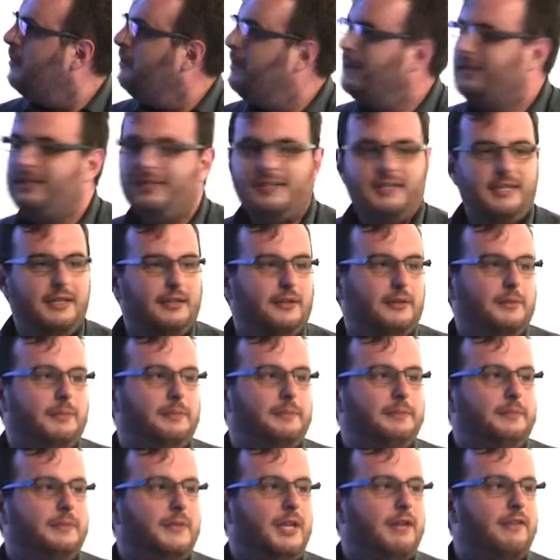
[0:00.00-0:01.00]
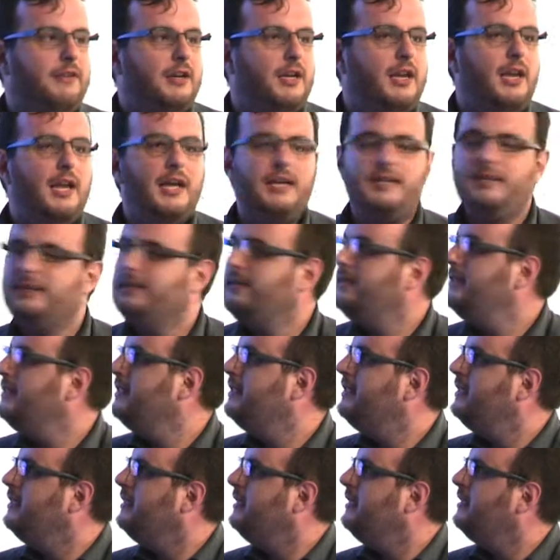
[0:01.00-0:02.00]
But still, nevertheless,
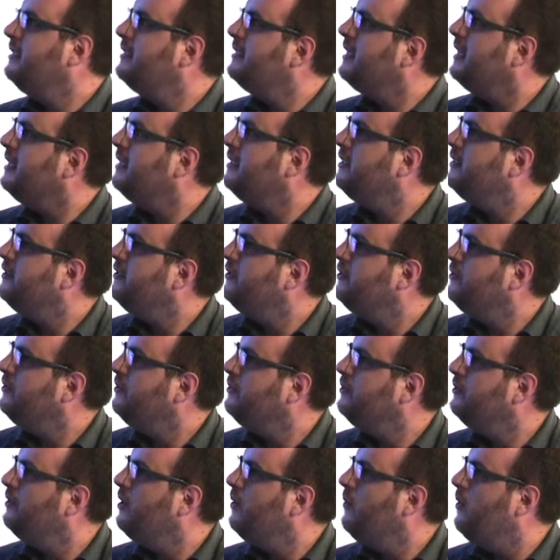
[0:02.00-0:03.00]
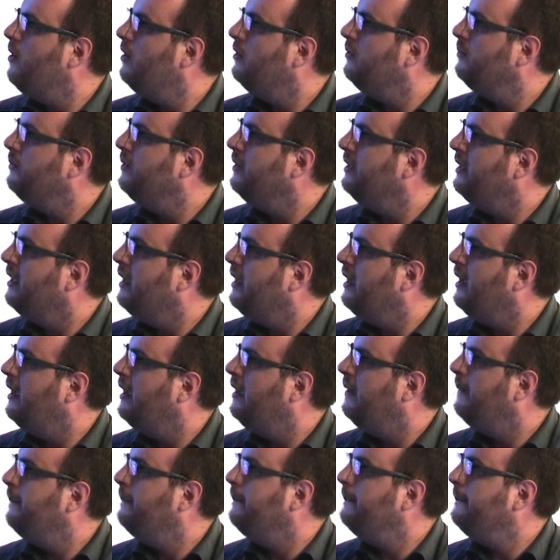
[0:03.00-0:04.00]
the city decided to go on with
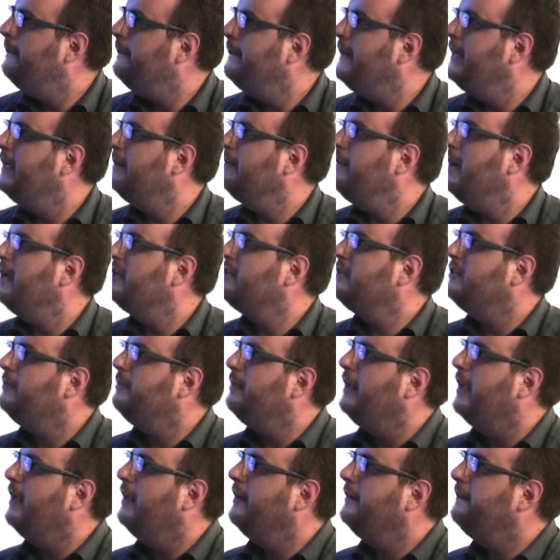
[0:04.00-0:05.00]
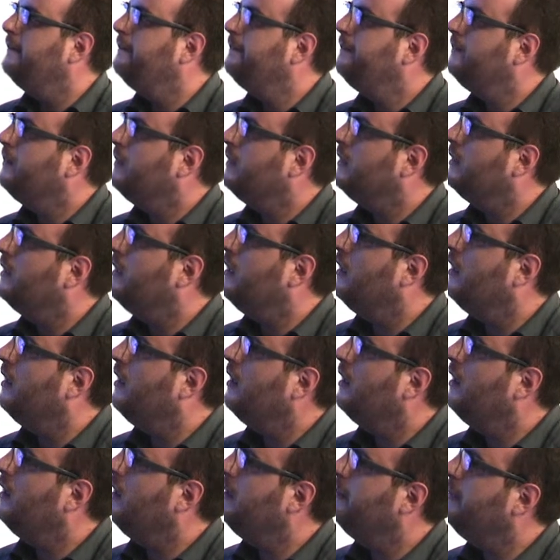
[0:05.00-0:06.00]
a big master plan,
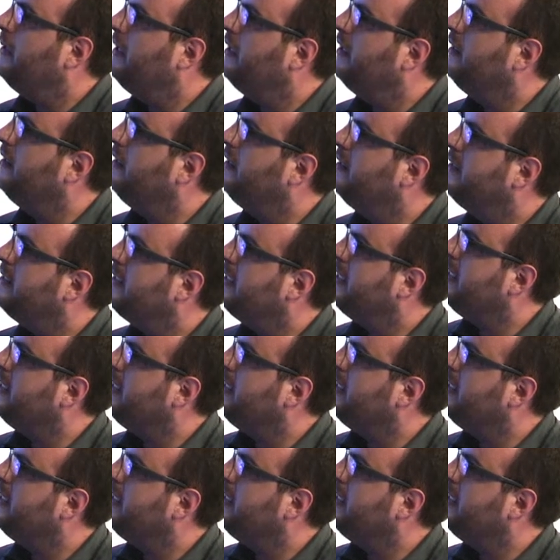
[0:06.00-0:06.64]
big